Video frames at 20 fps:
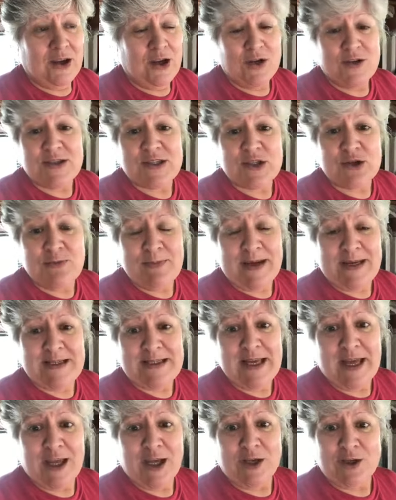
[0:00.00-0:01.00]
know, still
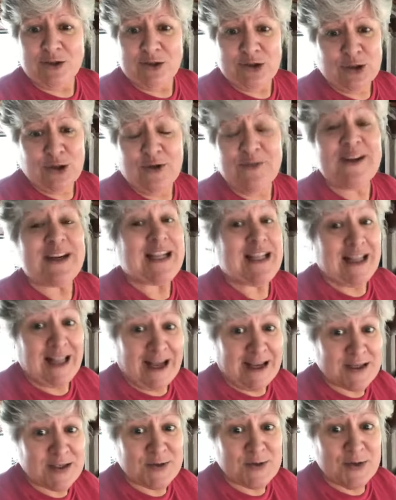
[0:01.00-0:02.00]
maintain control of a
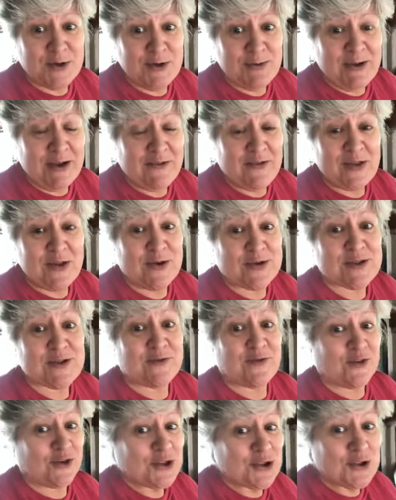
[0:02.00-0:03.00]
classroom, even though it's a
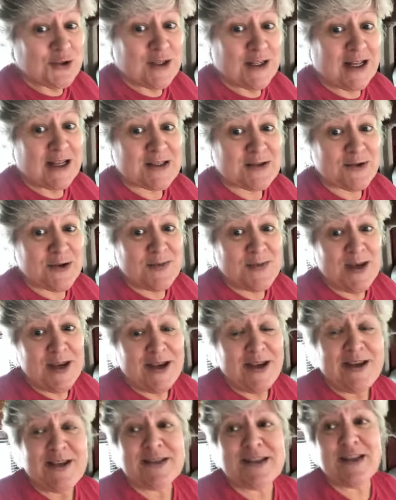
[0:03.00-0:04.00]
virtual classroom.
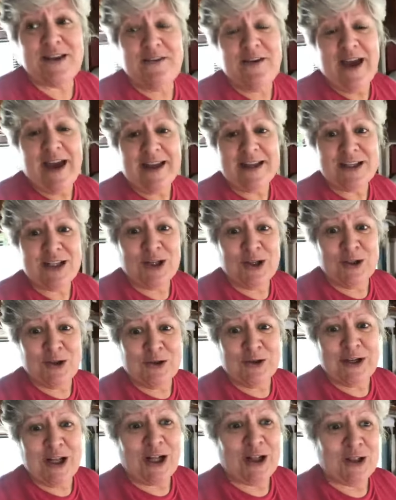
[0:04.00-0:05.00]
So they've had to
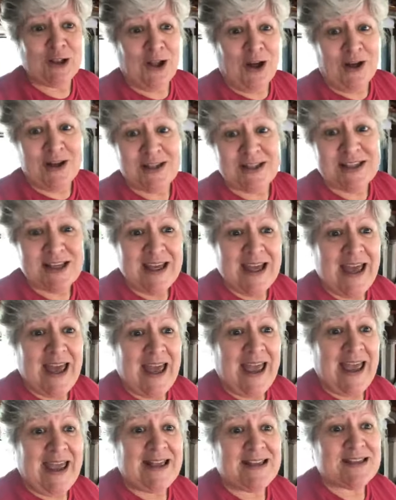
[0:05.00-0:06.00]
learn a lot
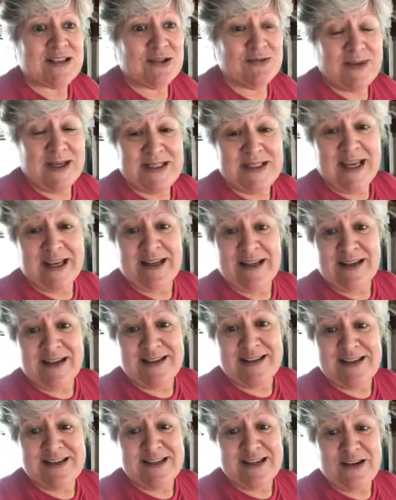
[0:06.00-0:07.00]
and still maintain
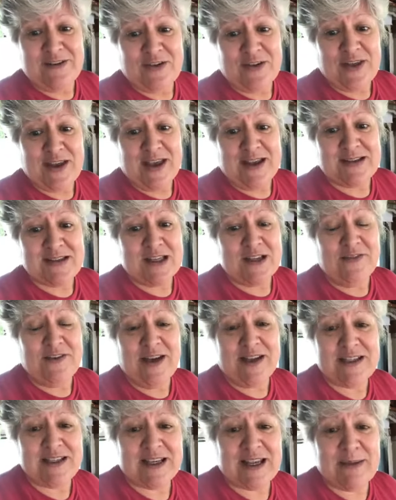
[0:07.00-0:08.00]
lessons and everything else. So they've
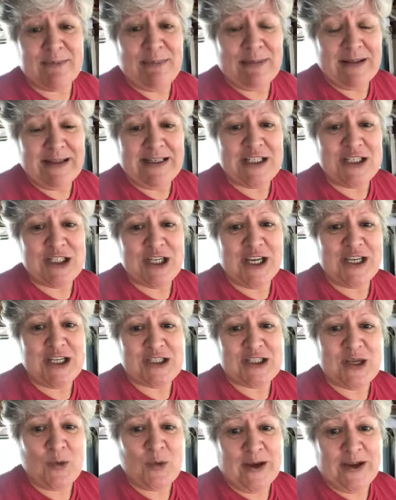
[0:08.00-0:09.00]
had to completely
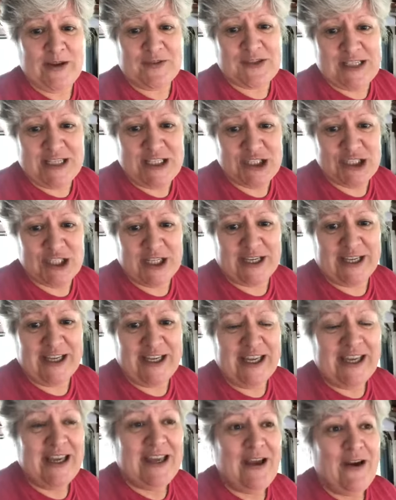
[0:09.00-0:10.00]
change their way of teaching
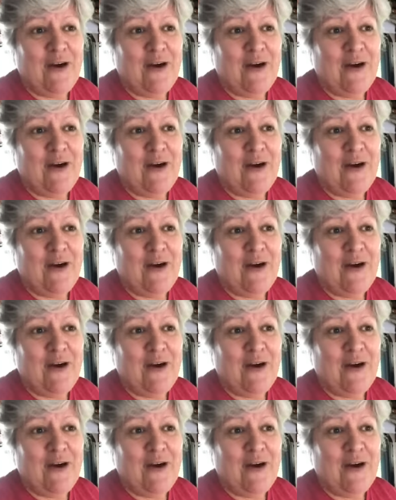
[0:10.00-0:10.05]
